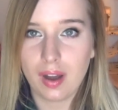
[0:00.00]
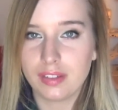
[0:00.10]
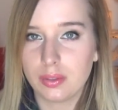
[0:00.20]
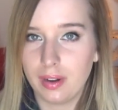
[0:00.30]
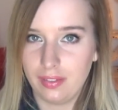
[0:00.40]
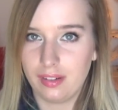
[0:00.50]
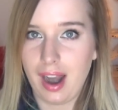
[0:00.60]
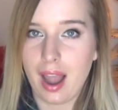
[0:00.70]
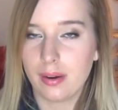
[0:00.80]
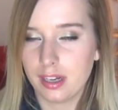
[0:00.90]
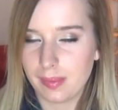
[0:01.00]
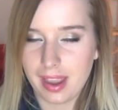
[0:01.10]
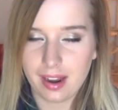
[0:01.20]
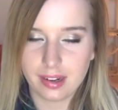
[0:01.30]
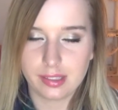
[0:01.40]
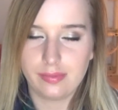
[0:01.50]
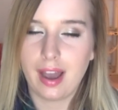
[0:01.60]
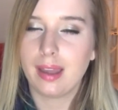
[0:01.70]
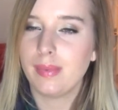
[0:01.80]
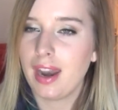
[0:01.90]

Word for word: to 24 hours, my hair is fine,